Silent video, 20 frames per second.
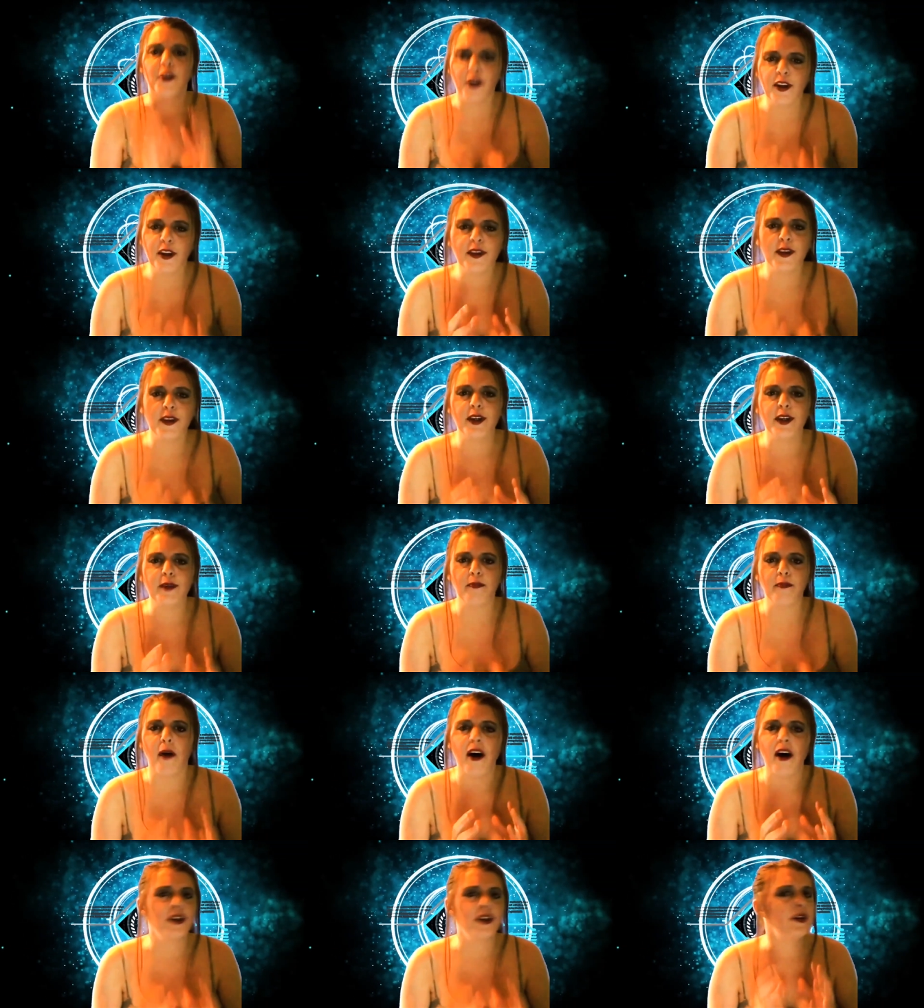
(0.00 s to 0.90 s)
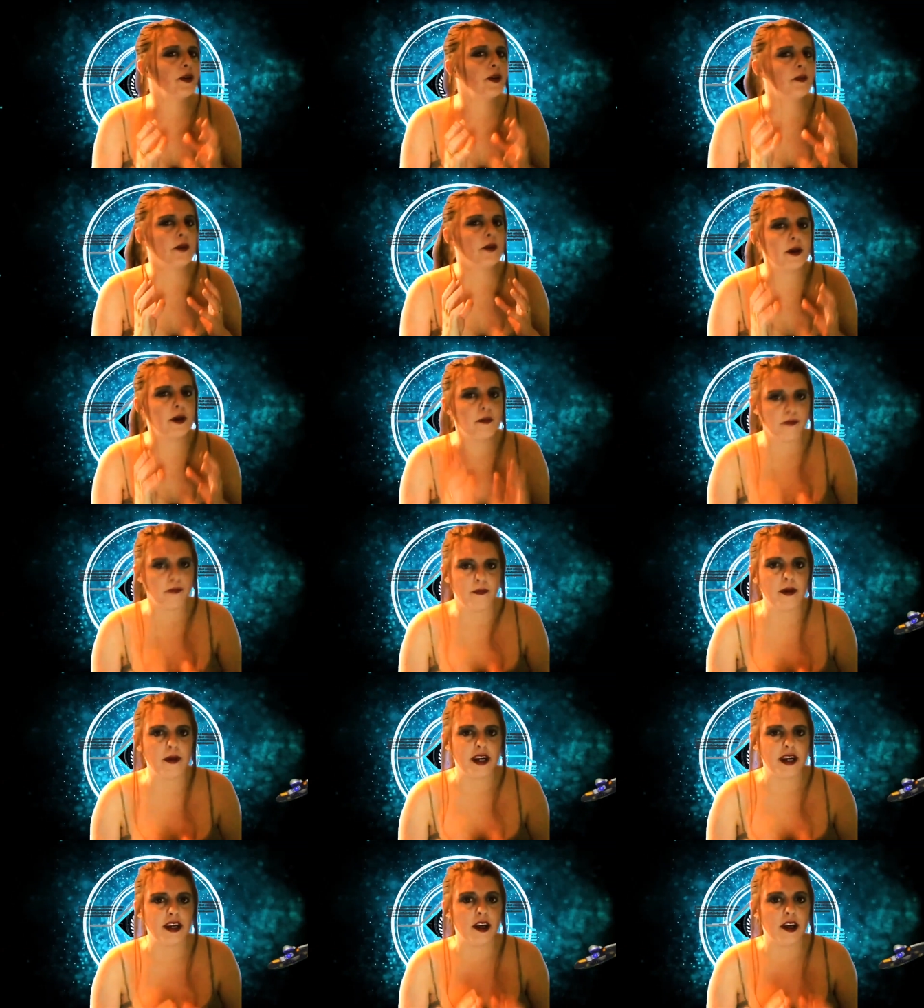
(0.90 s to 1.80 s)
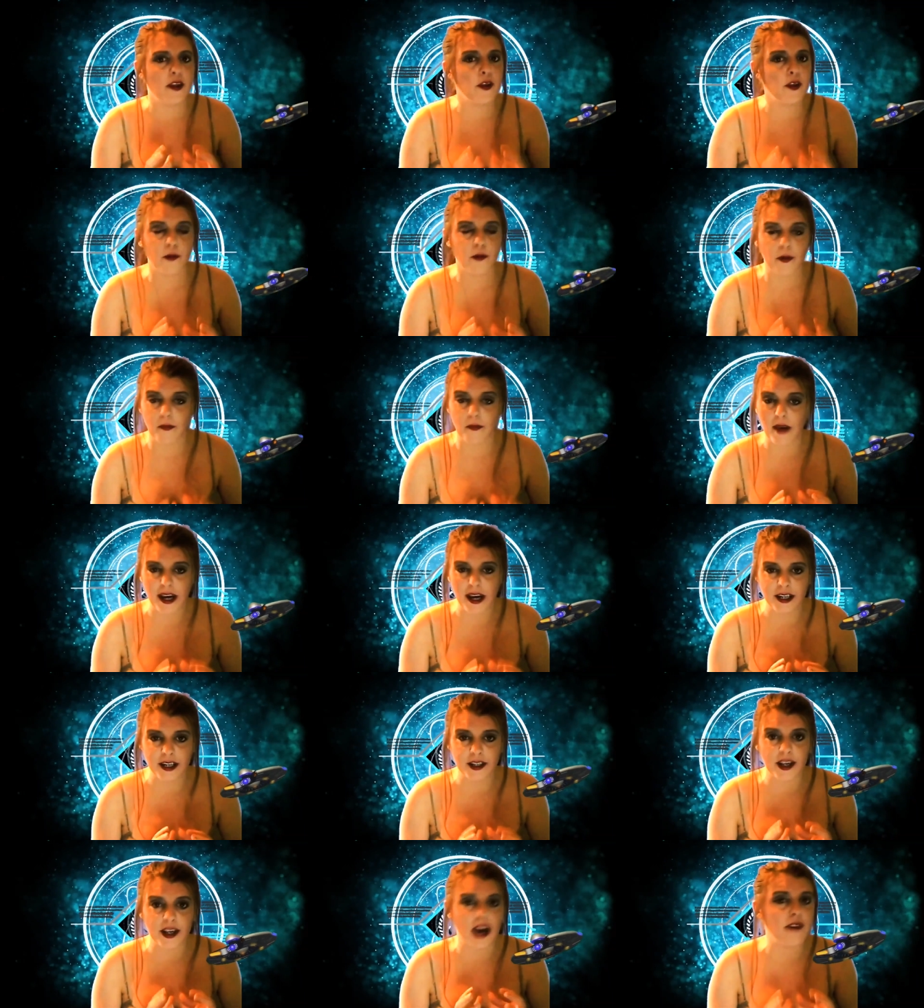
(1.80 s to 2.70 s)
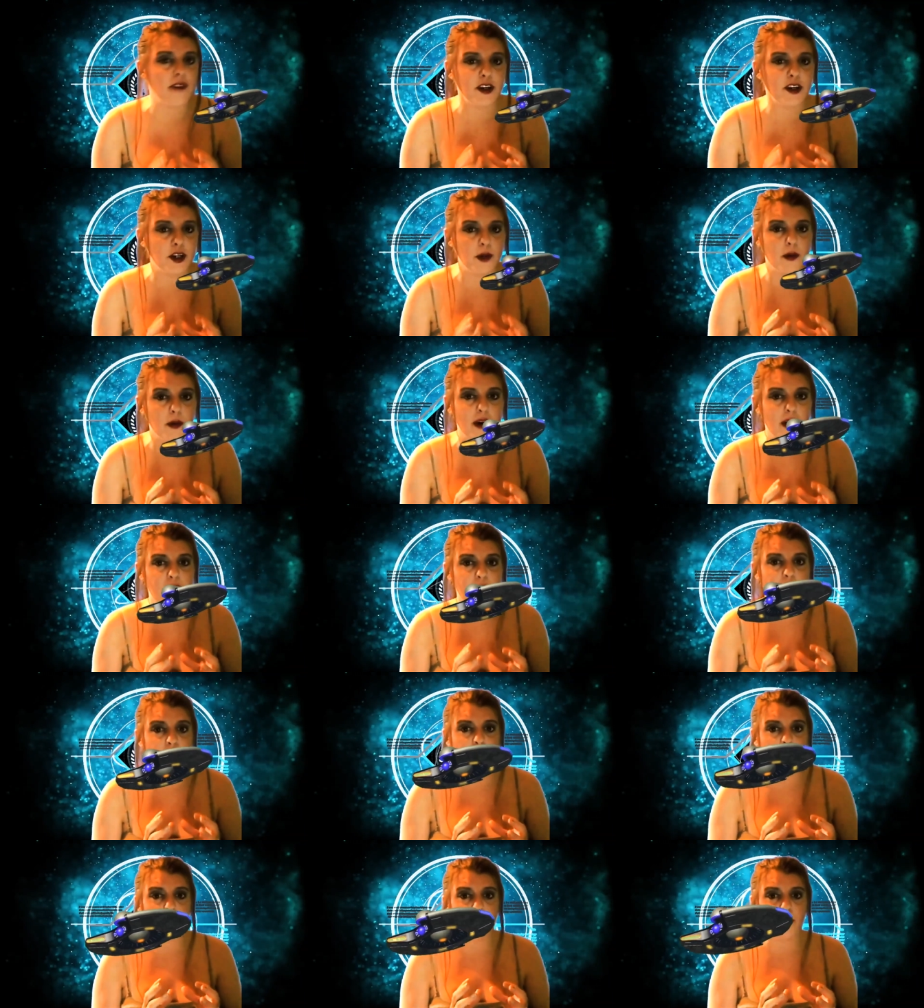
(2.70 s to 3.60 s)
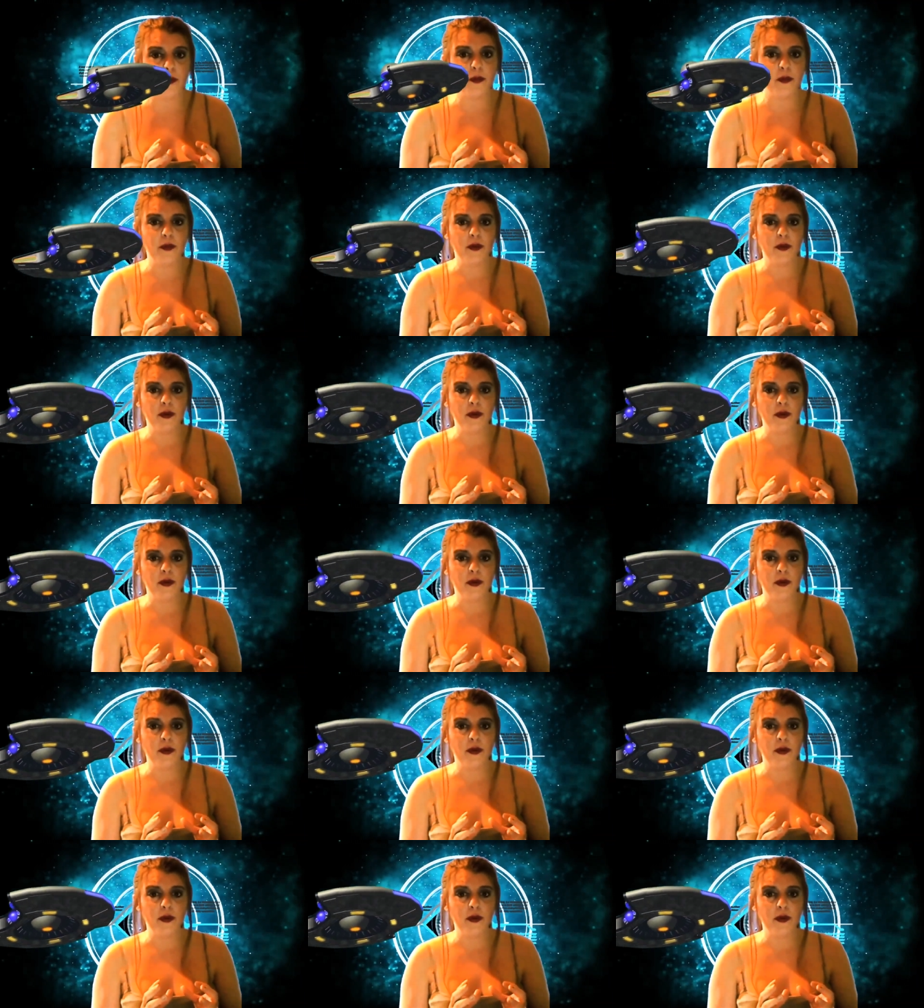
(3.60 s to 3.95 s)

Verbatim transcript: Could this possibly be the remains of a UFO?